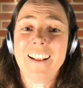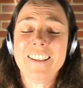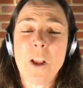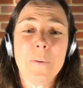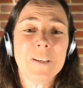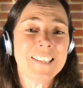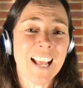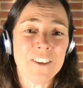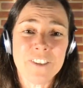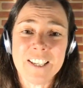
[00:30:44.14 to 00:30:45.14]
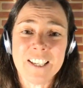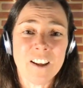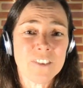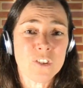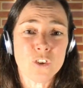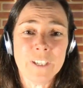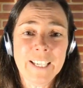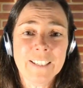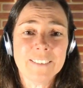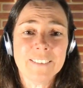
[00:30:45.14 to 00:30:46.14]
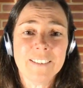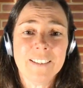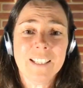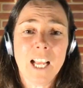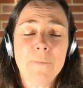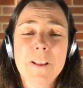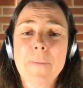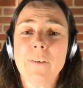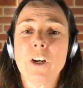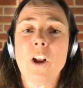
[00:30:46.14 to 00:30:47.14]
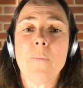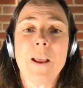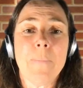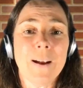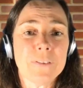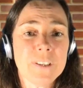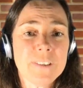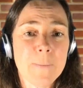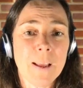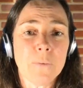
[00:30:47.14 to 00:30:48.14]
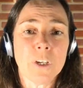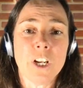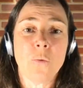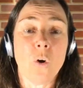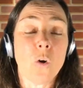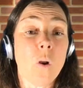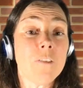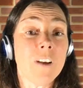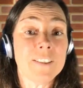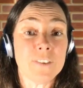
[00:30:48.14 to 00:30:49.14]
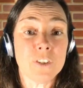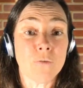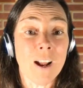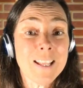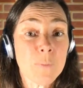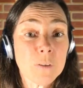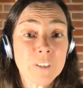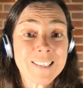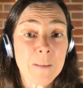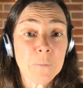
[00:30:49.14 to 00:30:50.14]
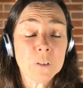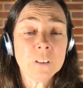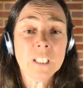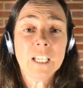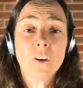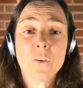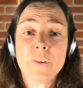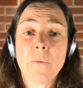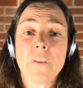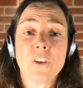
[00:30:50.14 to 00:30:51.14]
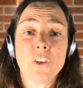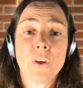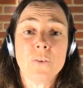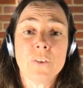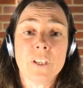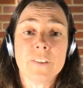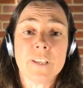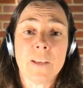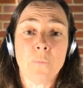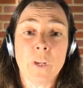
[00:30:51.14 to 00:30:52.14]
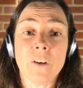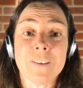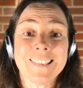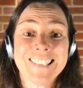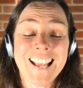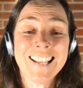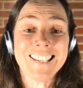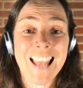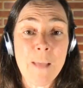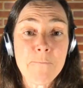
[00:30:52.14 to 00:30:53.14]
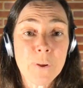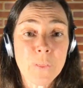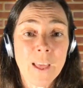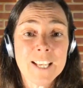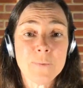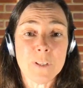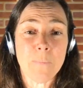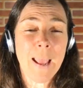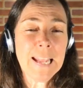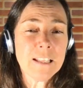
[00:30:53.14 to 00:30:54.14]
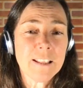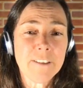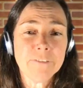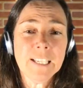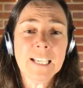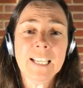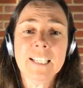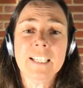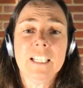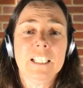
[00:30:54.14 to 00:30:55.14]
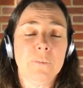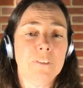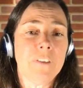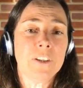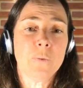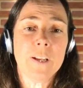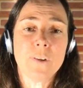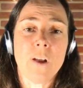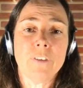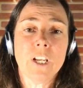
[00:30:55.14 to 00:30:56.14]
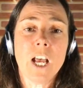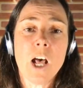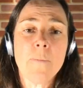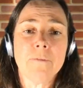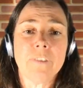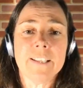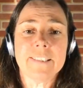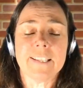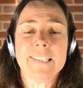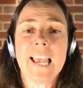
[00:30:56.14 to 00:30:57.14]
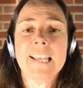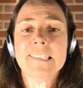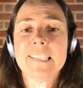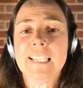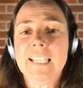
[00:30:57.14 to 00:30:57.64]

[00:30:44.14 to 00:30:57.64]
nobody's that interested in our story. I mean, they might want to know a bit about us. They might want to know what qualifies us to write the book, for example, or something that shows that we understand and empathise with the pain that they're feeling, that we found a way to overcome and find success.